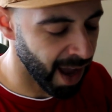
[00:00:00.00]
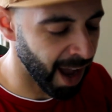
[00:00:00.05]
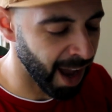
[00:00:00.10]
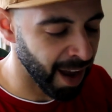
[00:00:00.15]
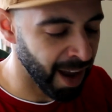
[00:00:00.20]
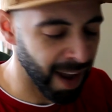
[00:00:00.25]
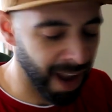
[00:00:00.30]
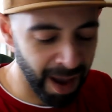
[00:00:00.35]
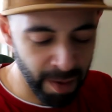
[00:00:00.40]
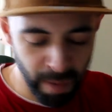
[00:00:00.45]

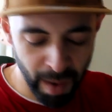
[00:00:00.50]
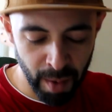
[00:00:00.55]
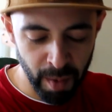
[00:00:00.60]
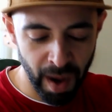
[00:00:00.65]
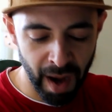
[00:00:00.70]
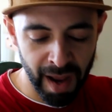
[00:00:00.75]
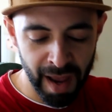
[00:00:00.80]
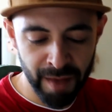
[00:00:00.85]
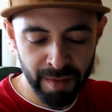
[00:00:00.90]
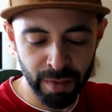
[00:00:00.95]
I,
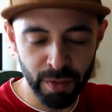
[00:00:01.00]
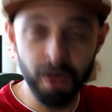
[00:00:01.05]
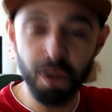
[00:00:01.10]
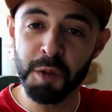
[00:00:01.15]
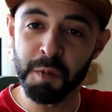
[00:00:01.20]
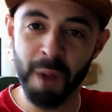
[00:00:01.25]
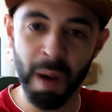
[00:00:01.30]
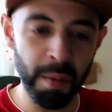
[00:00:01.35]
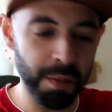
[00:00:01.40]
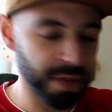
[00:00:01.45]
I, I have
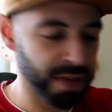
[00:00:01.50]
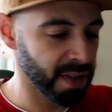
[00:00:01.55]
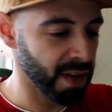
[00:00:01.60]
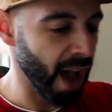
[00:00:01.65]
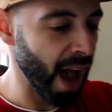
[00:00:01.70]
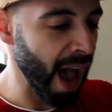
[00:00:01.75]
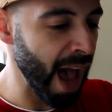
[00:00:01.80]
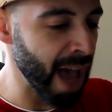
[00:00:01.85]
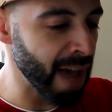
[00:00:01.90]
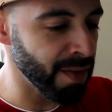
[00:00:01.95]
goosebumps,
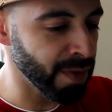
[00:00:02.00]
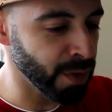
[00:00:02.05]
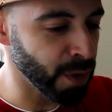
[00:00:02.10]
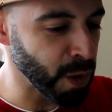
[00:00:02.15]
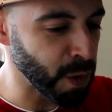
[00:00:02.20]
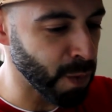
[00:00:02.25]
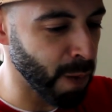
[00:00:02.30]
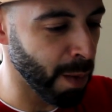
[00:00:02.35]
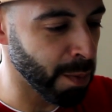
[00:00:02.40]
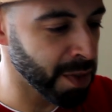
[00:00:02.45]
I have
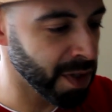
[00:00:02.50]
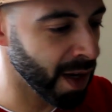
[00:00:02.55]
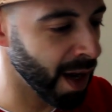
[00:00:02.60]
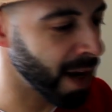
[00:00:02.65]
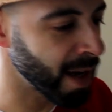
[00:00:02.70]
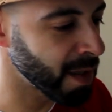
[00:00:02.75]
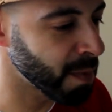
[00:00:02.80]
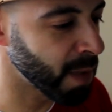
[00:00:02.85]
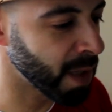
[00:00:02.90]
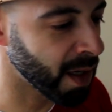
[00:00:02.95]
goosebumps
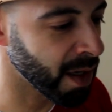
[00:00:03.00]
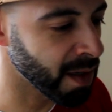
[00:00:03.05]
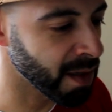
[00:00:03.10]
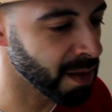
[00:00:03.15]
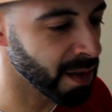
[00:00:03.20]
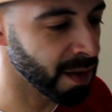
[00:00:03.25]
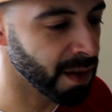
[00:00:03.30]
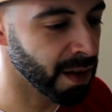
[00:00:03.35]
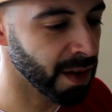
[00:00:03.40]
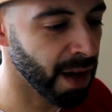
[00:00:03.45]
guys,
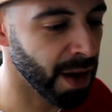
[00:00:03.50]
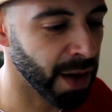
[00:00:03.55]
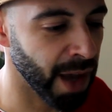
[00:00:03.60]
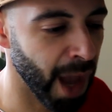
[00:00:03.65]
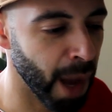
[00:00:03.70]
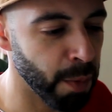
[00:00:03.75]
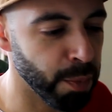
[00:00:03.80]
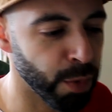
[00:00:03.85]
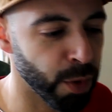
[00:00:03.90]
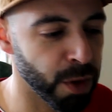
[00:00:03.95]
because uh,
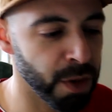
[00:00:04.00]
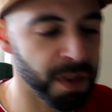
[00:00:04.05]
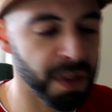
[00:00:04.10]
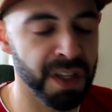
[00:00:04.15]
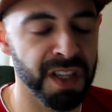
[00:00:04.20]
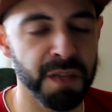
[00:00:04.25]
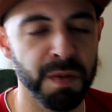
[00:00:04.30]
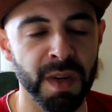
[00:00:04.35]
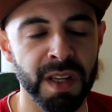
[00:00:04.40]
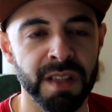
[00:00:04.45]
okay, I'm
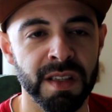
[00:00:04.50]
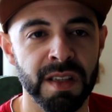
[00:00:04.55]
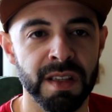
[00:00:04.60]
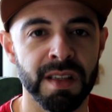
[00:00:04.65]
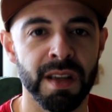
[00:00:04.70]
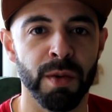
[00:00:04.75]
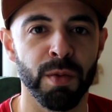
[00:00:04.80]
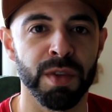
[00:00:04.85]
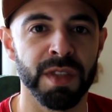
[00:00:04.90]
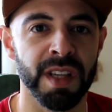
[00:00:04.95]
Portuguese, but
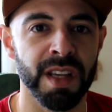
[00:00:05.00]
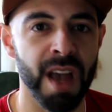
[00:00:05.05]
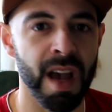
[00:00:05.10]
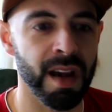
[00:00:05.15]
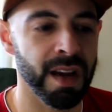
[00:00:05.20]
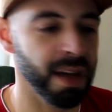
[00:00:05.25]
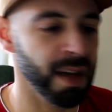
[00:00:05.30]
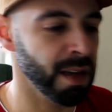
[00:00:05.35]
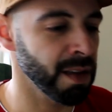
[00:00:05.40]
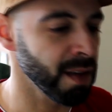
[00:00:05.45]
since I was a
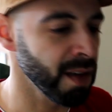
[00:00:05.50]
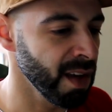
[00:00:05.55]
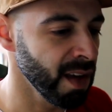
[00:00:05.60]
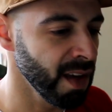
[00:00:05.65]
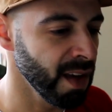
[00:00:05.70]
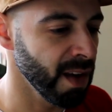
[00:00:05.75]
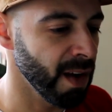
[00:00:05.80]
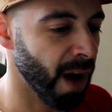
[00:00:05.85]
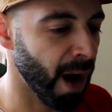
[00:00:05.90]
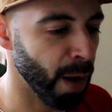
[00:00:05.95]
young kid
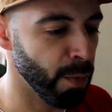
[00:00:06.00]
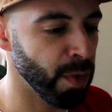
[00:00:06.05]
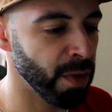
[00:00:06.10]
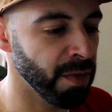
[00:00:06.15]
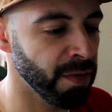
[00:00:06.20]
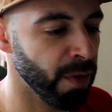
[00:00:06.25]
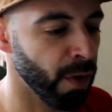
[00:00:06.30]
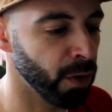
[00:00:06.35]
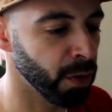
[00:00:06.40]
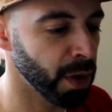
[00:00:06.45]
I've
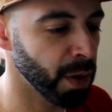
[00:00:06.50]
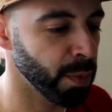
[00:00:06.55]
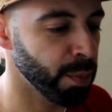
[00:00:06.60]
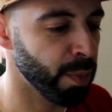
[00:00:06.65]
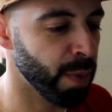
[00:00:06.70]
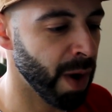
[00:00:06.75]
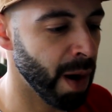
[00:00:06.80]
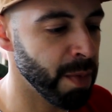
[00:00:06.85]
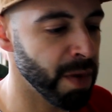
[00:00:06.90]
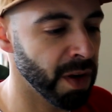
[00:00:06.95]
been following
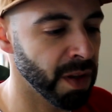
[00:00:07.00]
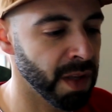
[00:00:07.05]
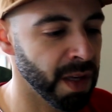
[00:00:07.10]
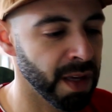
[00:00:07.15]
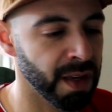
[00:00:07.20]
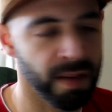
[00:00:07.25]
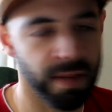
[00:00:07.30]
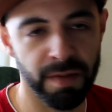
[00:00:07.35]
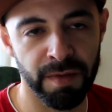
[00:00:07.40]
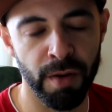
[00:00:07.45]
Premier
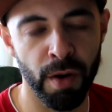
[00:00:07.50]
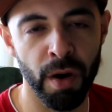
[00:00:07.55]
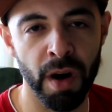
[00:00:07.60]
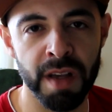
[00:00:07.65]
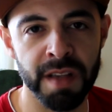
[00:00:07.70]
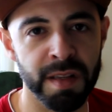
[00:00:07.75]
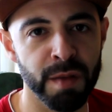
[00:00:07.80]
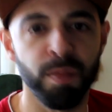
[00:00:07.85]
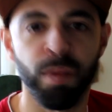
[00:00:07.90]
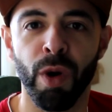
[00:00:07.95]
League. For
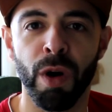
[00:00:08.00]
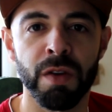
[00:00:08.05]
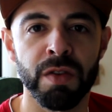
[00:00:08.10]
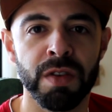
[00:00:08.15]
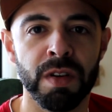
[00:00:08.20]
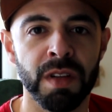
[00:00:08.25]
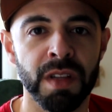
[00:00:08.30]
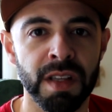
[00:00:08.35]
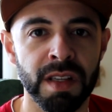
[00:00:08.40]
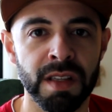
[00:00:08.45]
us in
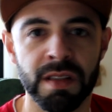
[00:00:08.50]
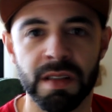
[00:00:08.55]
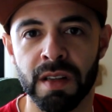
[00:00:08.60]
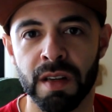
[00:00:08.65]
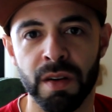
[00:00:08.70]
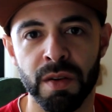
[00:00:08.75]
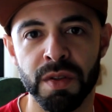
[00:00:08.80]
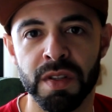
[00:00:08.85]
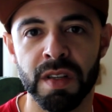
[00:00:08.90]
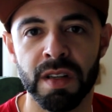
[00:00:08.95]
Portugal is
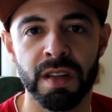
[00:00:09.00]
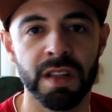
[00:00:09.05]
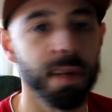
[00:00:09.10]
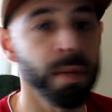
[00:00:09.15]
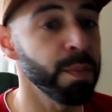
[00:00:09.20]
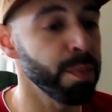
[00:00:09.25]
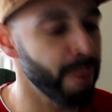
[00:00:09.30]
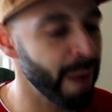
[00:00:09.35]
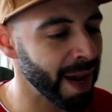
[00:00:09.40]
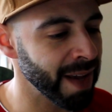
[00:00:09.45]
considered the
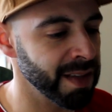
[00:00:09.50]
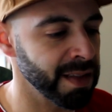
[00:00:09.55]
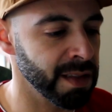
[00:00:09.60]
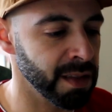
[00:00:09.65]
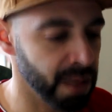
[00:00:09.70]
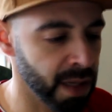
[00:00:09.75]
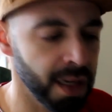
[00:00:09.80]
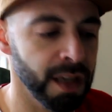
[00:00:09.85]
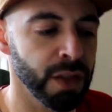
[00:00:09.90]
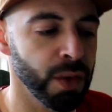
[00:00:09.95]

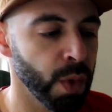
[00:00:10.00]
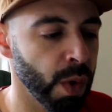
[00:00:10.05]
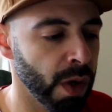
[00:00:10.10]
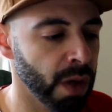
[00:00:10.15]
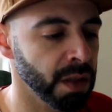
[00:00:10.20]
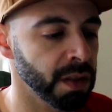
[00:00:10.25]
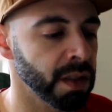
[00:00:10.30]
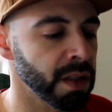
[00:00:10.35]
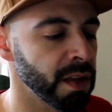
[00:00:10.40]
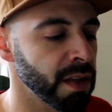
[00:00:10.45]
best league in the
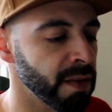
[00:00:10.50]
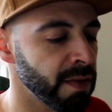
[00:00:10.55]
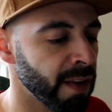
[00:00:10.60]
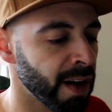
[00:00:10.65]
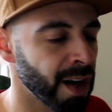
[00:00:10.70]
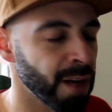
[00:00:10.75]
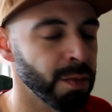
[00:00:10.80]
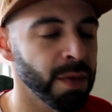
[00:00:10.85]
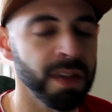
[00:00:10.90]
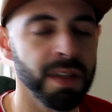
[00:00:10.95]
world. The
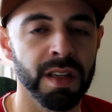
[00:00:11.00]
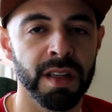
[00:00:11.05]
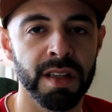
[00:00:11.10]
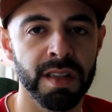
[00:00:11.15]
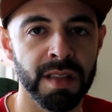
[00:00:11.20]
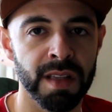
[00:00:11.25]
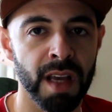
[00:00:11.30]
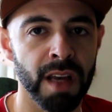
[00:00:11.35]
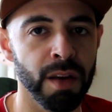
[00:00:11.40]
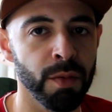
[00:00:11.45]
environment in the
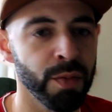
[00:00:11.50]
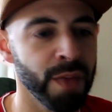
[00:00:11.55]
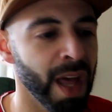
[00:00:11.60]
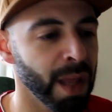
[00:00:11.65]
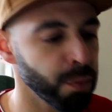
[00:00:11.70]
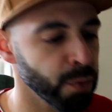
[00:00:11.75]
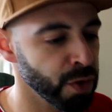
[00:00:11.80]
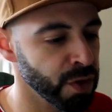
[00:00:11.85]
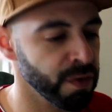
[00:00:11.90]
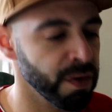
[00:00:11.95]
stadium, the
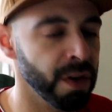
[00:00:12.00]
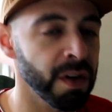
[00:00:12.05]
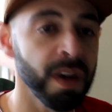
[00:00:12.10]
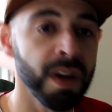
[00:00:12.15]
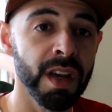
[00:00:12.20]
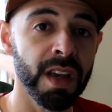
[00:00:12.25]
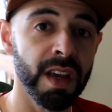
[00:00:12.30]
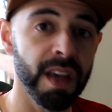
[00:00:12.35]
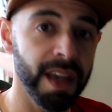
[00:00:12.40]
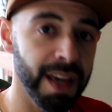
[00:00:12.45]
atmosphere
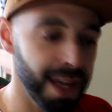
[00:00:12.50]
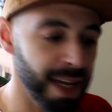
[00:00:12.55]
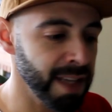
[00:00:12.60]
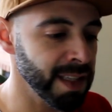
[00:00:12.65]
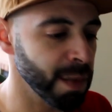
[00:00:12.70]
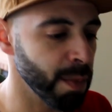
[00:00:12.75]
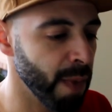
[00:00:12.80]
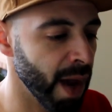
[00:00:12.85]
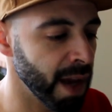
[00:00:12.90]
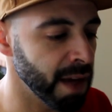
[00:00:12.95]

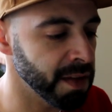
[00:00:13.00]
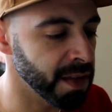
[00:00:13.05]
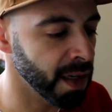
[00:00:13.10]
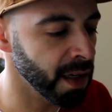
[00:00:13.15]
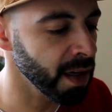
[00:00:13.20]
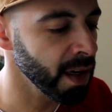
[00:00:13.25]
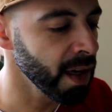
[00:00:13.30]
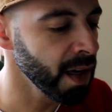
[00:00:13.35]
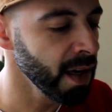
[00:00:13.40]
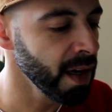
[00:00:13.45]
is
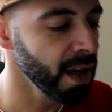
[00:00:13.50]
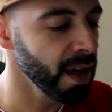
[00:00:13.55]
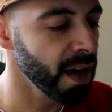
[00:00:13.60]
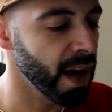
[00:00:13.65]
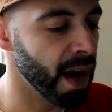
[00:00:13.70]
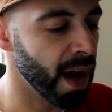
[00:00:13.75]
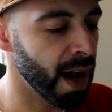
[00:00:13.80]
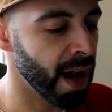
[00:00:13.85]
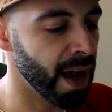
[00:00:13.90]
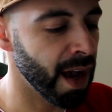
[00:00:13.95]
amazing.
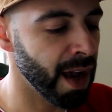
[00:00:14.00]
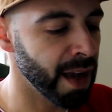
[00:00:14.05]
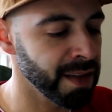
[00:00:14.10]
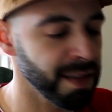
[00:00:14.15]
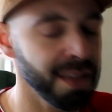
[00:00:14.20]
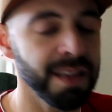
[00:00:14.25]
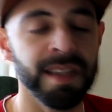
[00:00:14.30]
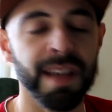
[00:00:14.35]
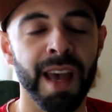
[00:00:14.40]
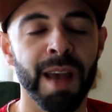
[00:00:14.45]
Uh,
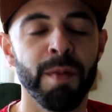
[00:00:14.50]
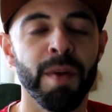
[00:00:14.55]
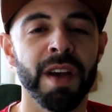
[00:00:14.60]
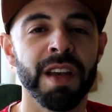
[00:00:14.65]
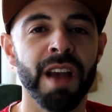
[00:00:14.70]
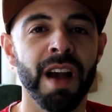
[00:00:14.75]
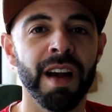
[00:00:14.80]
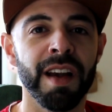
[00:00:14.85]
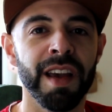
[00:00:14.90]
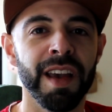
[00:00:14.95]
since I'm a
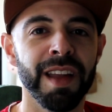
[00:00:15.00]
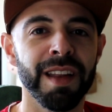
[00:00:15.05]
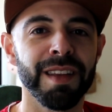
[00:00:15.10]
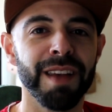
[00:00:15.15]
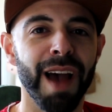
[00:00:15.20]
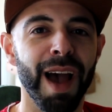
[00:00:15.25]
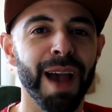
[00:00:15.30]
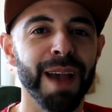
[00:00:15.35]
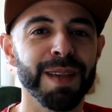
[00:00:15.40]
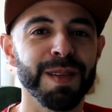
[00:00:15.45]
young
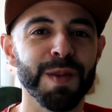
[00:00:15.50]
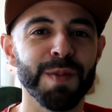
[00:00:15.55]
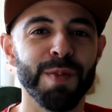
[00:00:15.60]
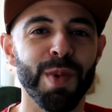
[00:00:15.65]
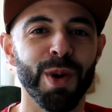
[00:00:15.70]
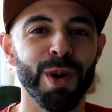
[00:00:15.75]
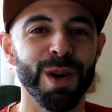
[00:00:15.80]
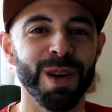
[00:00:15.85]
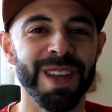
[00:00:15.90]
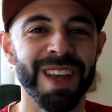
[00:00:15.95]
kid, I
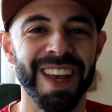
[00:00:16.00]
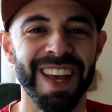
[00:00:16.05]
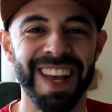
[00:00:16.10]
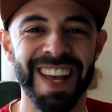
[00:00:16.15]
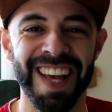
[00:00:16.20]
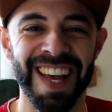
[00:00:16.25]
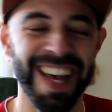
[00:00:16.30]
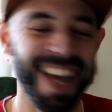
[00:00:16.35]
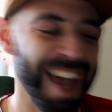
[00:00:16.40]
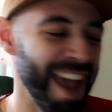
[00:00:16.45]
support
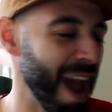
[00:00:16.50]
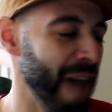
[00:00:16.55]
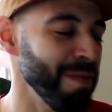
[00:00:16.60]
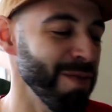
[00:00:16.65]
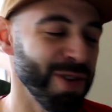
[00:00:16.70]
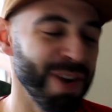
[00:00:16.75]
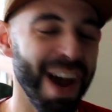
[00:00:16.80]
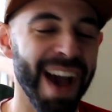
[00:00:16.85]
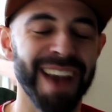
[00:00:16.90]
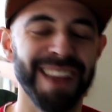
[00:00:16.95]
Ham
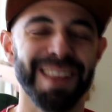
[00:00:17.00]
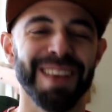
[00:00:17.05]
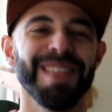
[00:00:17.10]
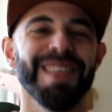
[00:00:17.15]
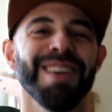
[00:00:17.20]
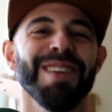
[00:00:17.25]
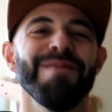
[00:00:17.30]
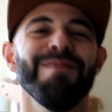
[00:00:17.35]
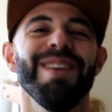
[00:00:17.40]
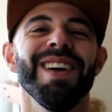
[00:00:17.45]

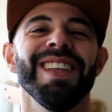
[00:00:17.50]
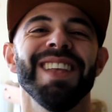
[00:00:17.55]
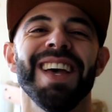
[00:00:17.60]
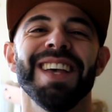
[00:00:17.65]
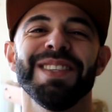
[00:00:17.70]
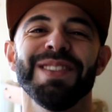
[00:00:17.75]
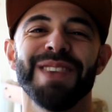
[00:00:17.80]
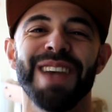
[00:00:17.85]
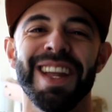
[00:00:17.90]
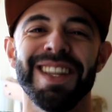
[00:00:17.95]
United, but
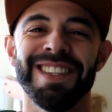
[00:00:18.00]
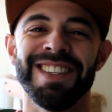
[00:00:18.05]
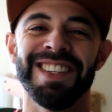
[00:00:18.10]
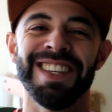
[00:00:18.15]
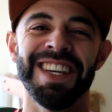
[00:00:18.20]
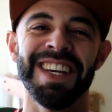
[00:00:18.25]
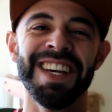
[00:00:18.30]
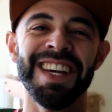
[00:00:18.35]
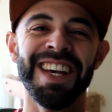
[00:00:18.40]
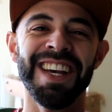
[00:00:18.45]
as you can
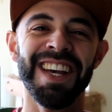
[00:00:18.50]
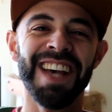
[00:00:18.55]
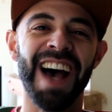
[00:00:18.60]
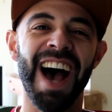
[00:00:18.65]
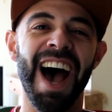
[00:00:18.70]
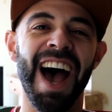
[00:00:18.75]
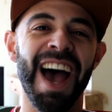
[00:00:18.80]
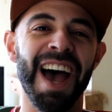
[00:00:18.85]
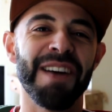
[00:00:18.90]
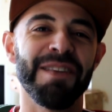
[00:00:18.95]
see,
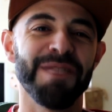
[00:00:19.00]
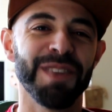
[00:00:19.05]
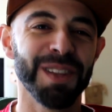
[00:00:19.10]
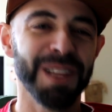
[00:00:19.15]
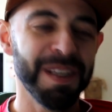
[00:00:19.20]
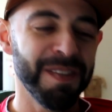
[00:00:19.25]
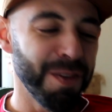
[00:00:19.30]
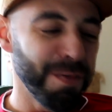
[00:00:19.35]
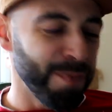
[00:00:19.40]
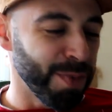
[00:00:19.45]
I have a
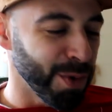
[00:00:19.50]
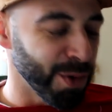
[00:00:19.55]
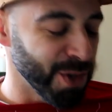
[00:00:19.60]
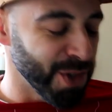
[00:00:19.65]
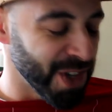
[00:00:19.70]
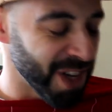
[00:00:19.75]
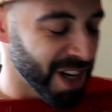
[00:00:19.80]
Liverpool